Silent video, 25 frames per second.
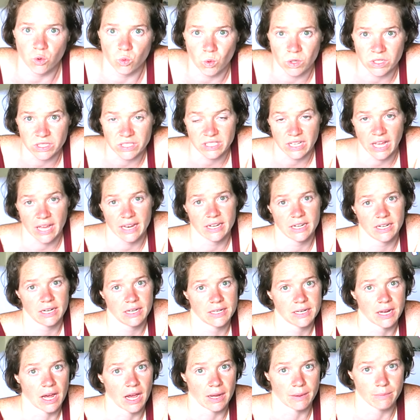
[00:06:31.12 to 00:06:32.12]
on one side at
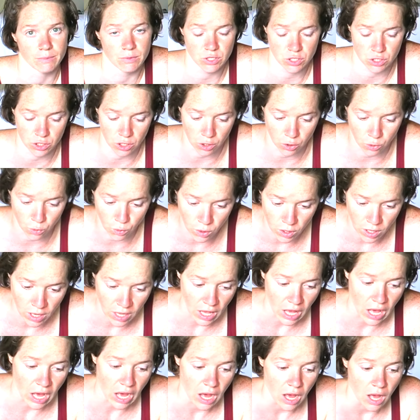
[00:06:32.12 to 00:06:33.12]
a time. So
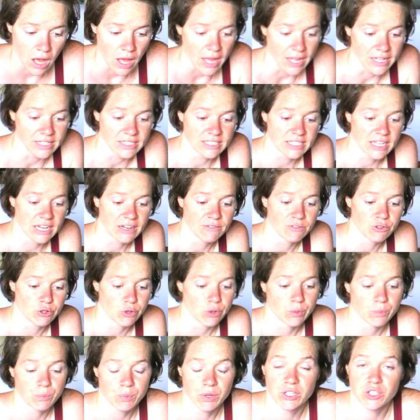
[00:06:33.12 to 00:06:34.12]
instead of
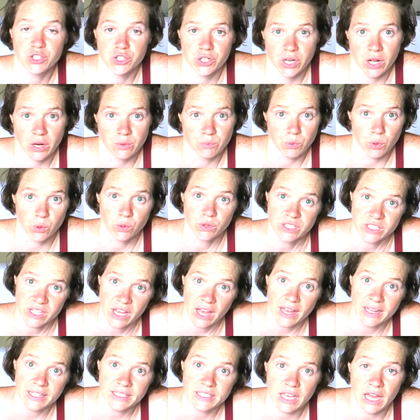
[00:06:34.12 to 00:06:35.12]
doing pigeon on both
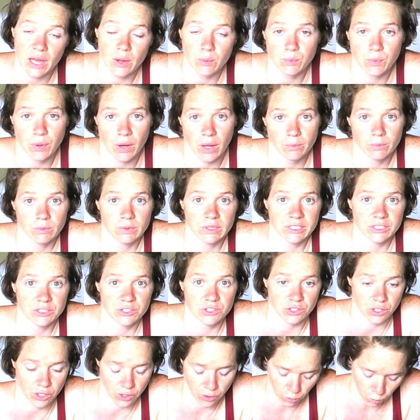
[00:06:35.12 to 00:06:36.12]
sides, I would probably
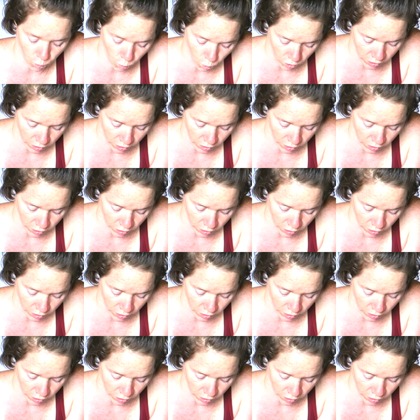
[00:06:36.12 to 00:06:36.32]
start